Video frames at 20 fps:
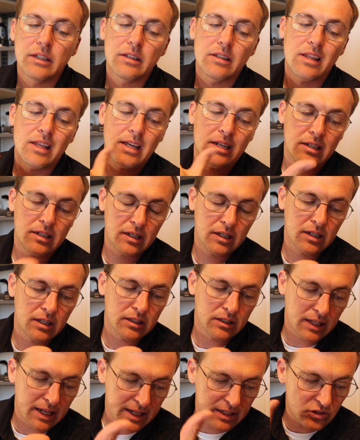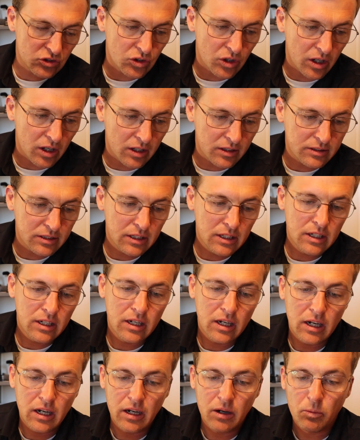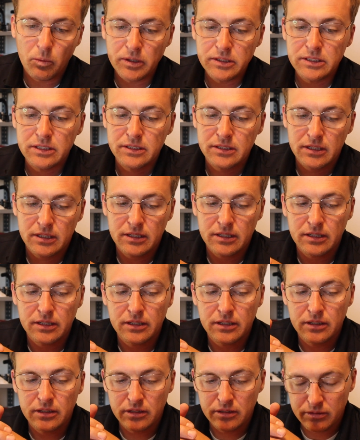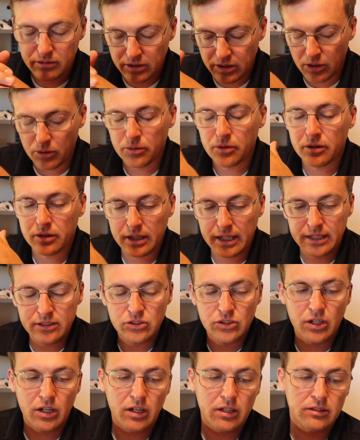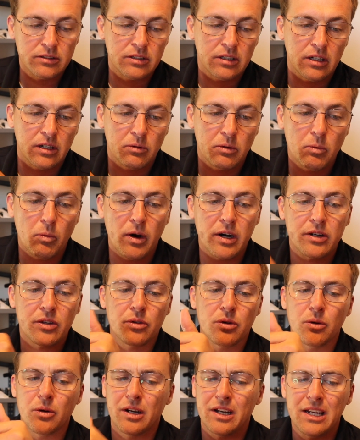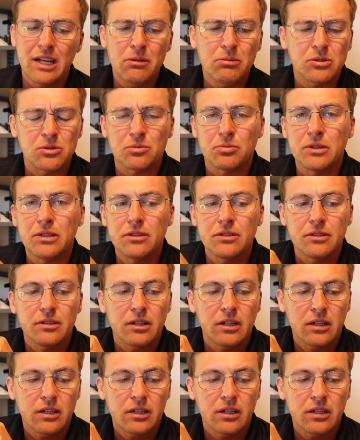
Then Lance called. Once the owner, Lance, called, we walked through it, and he was real